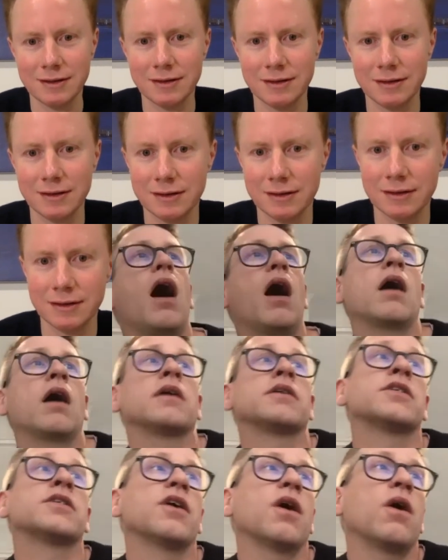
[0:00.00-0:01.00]

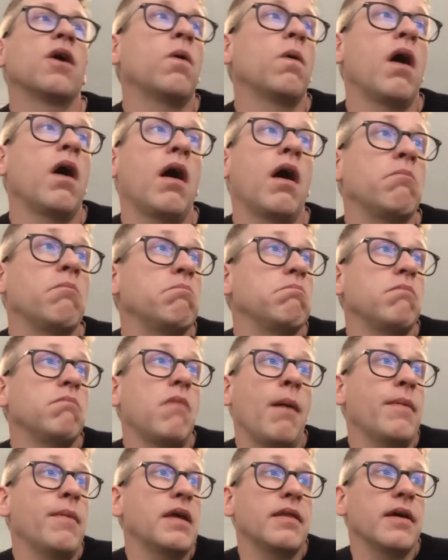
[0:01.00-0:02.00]
There's
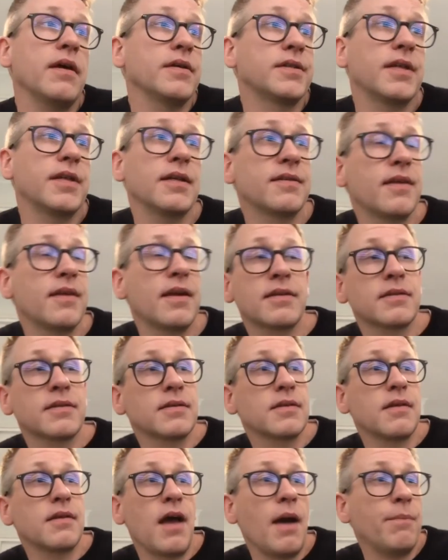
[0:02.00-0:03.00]
still
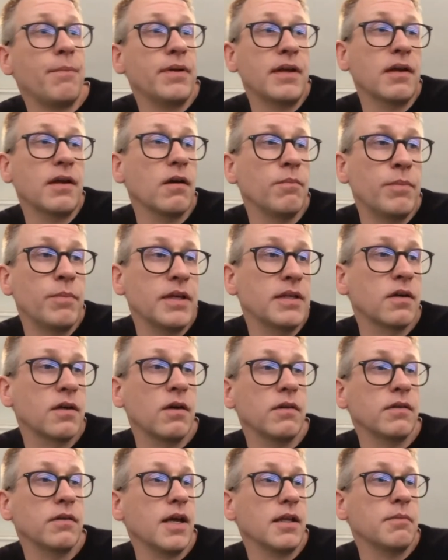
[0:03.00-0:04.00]
things happening on
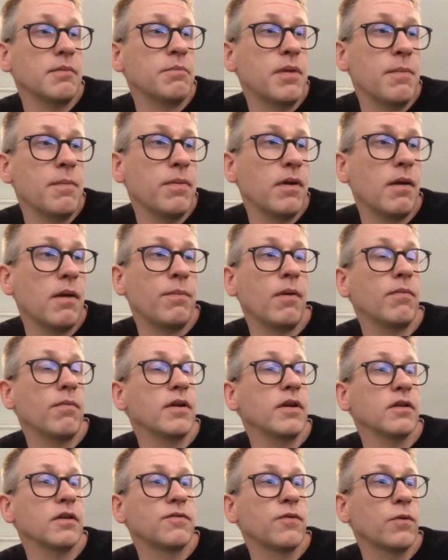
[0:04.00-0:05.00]
Bitcoin that people are probably
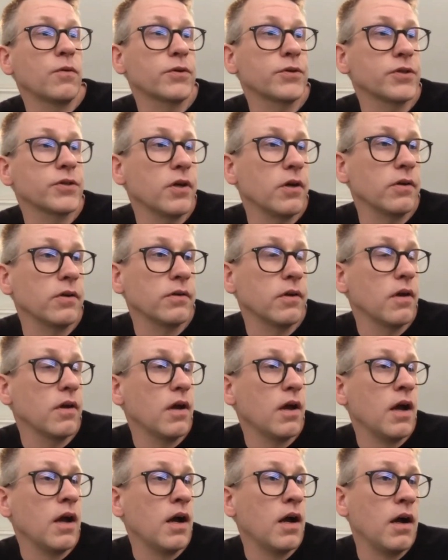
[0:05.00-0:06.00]
not focused on.
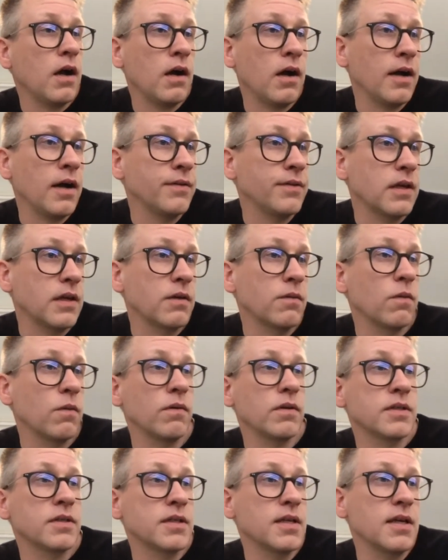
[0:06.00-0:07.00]
I think we
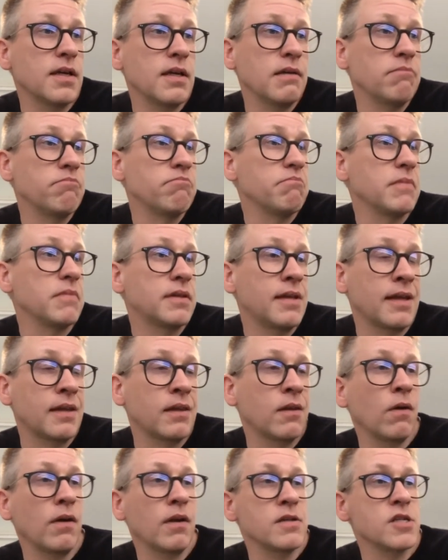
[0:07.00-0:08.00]
will see
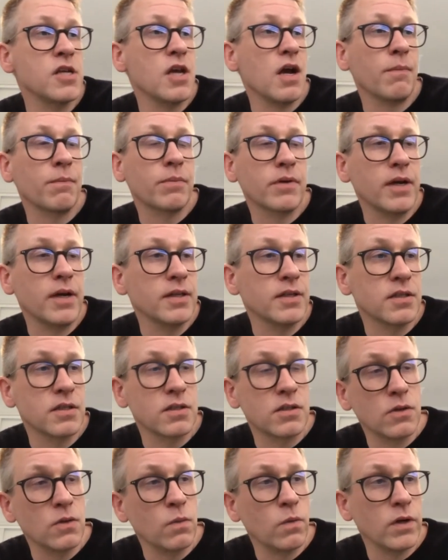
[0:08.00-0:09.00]
technology upgrades
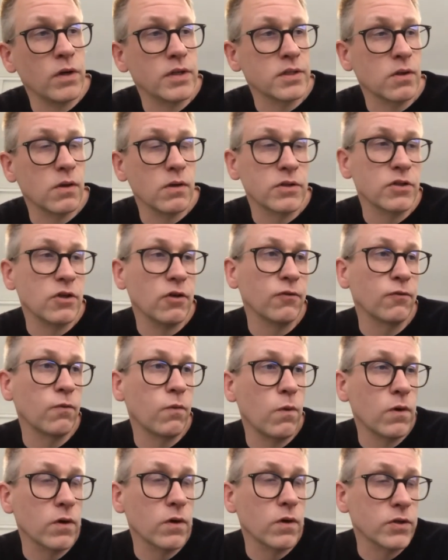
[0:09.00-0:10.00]
to what is called soft
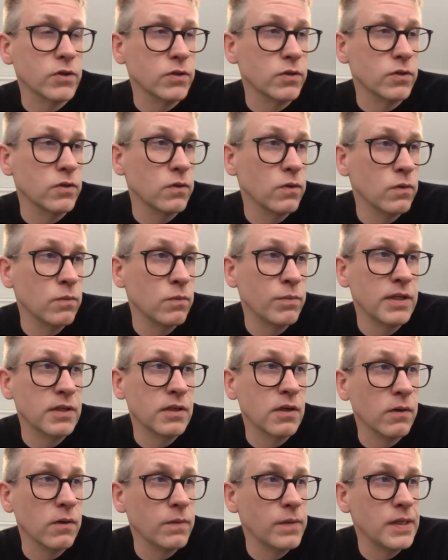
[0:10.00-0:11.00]
forks to
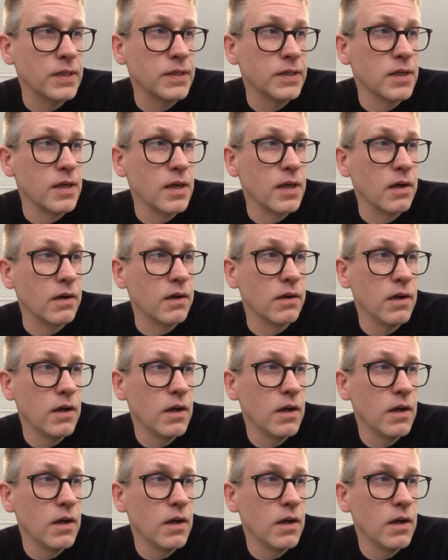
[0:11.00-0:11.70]
Bitcoin this year.